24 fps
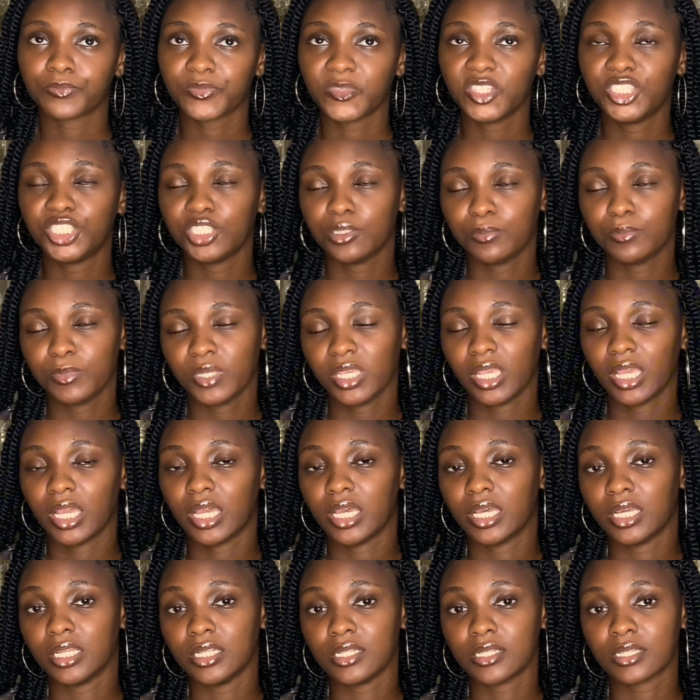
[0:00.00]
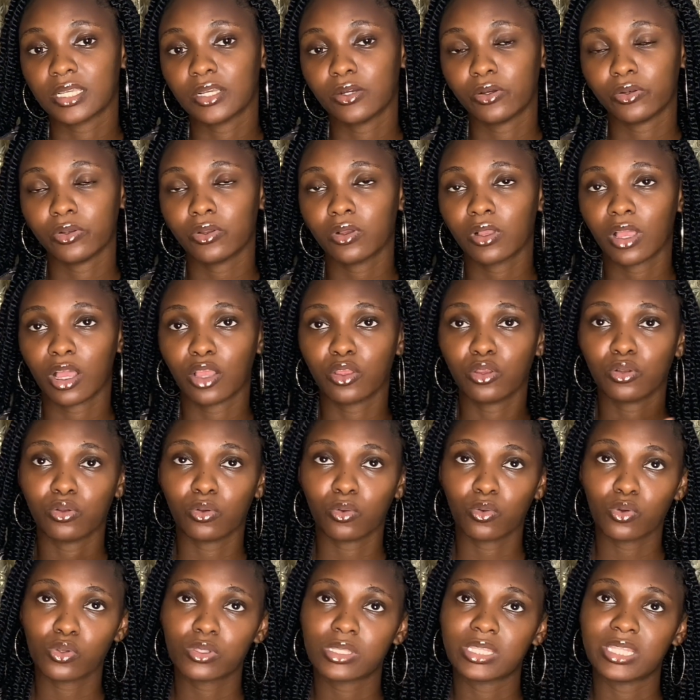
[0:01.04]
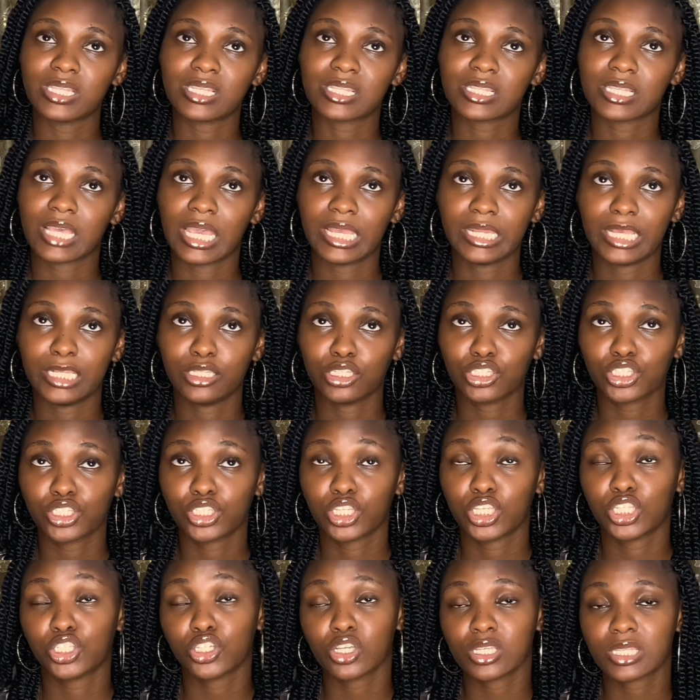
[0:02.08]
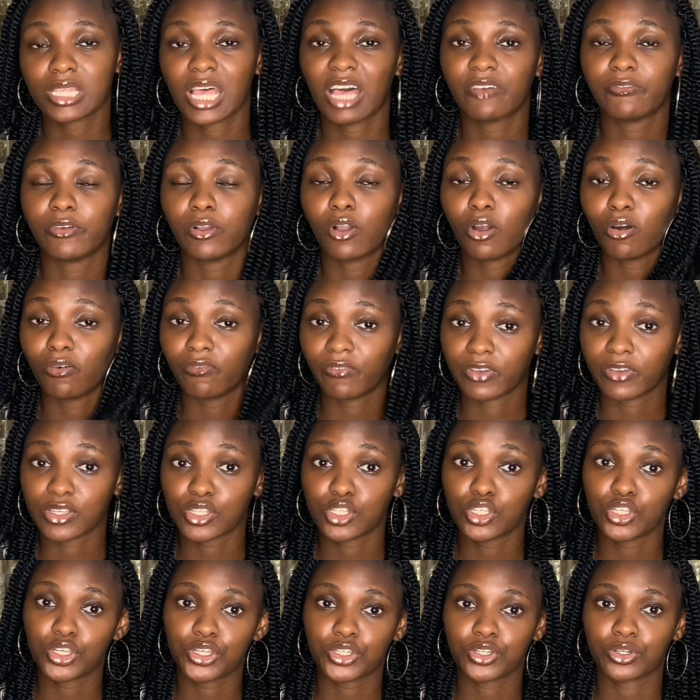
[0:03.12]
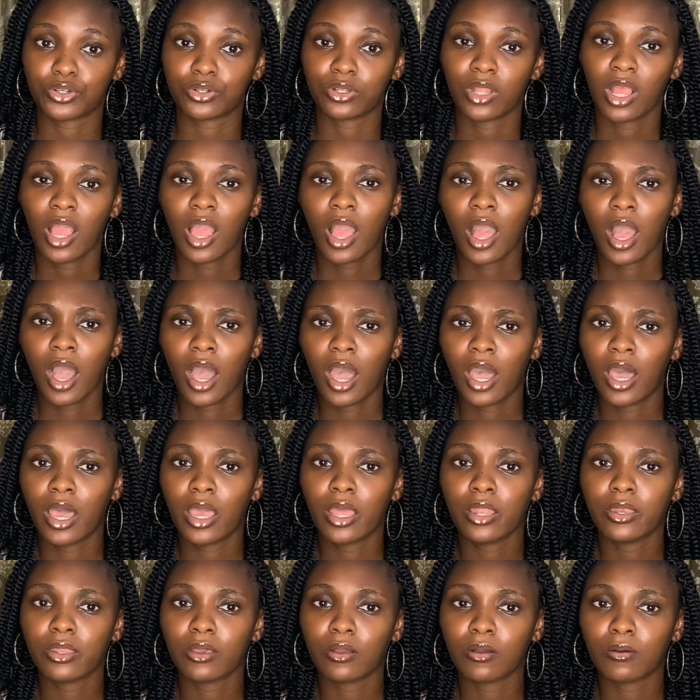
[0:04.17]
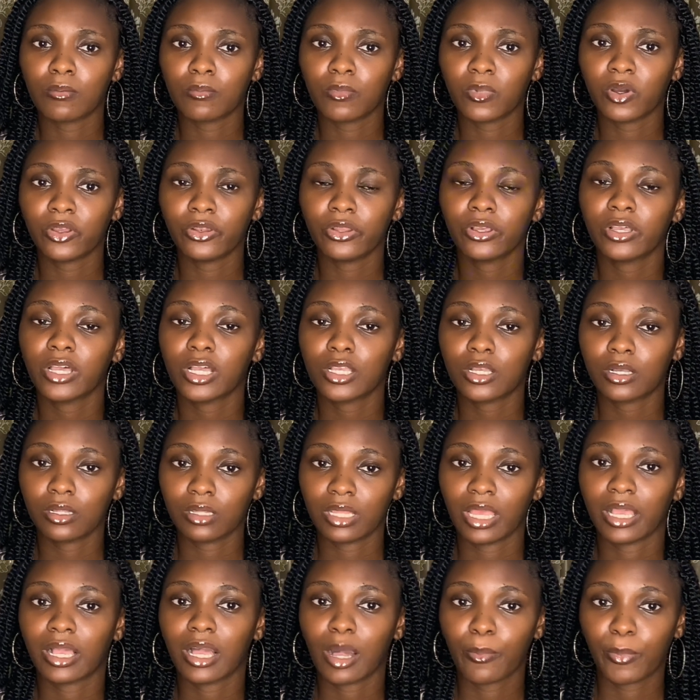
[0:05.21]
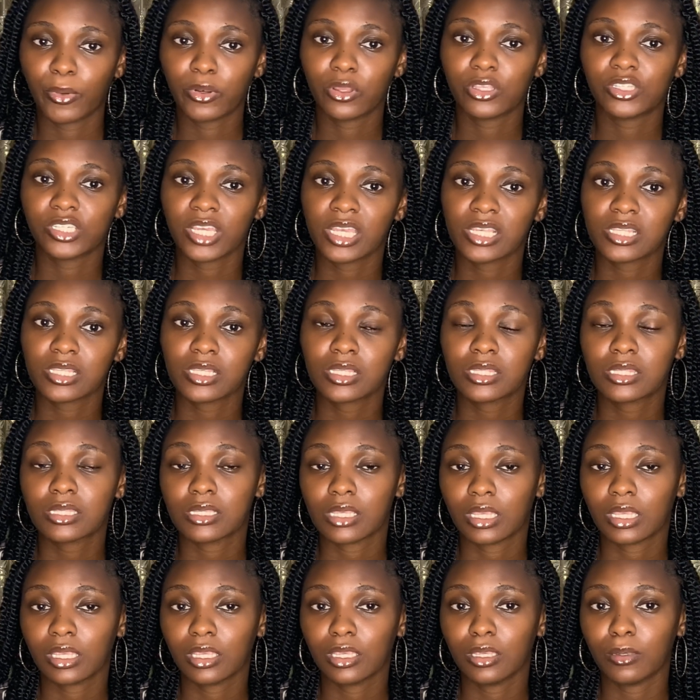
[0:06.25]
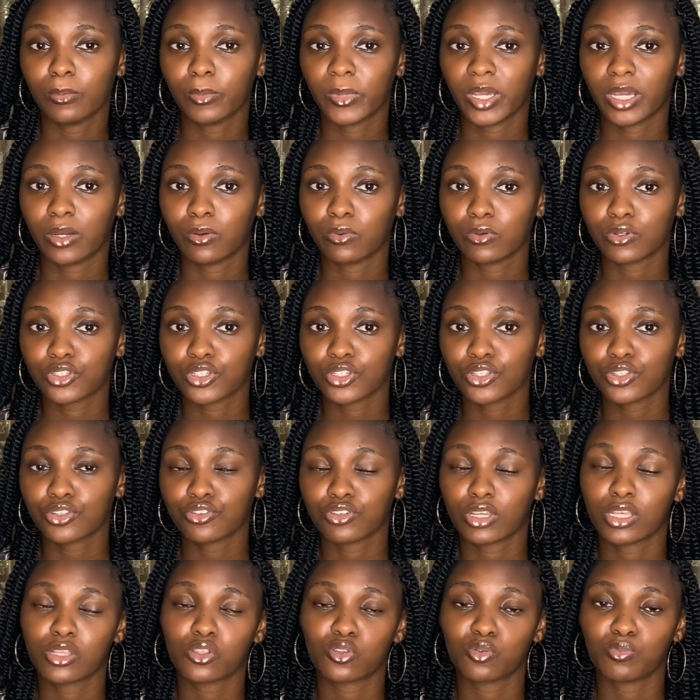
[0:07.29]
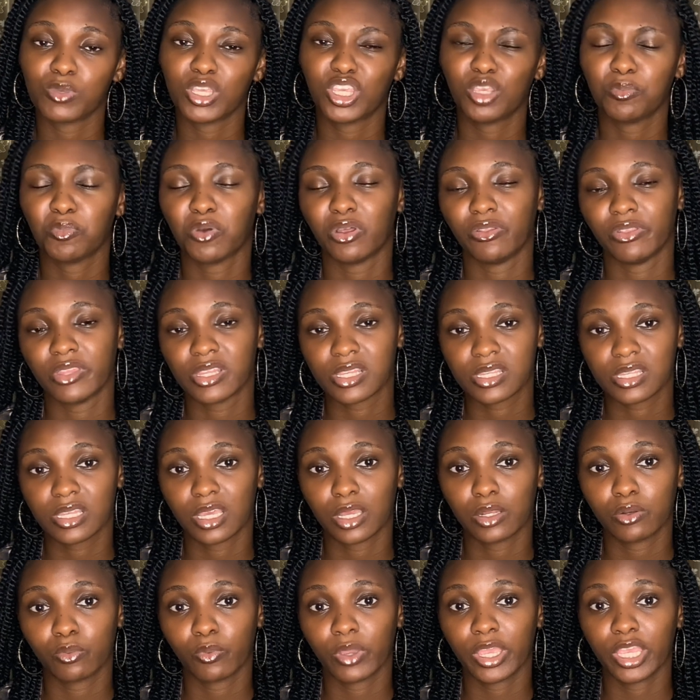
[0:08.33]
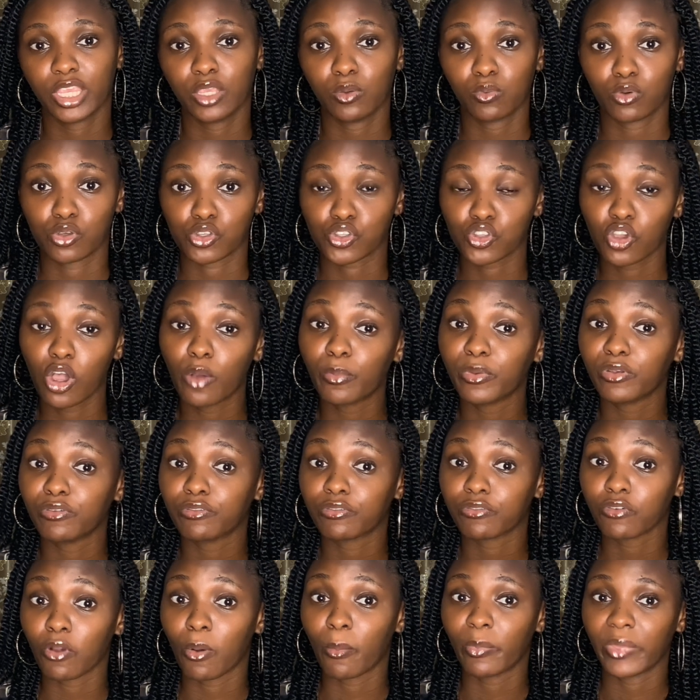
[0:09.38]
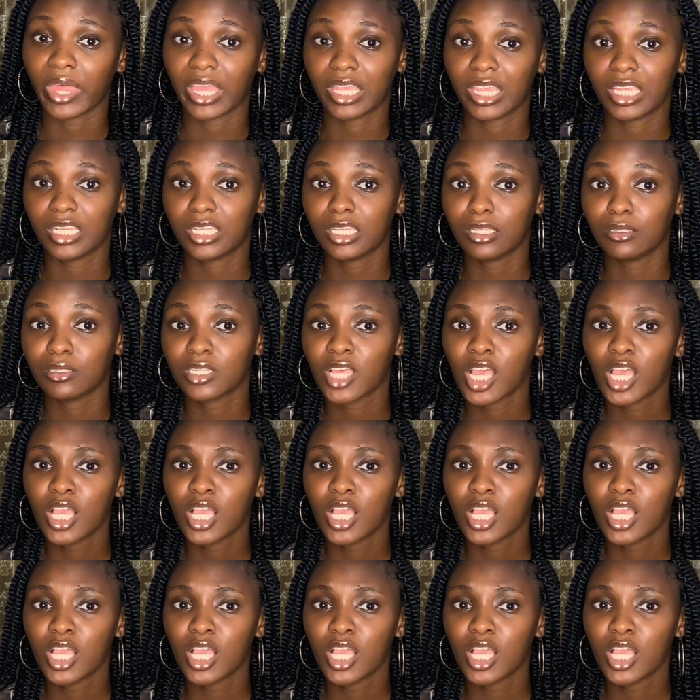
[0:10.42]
Jimmie and Onoja go to the side and they just have a conversation, and Onoja like apologizes to him and was just trying to make him understand where he was coming from, that he didn't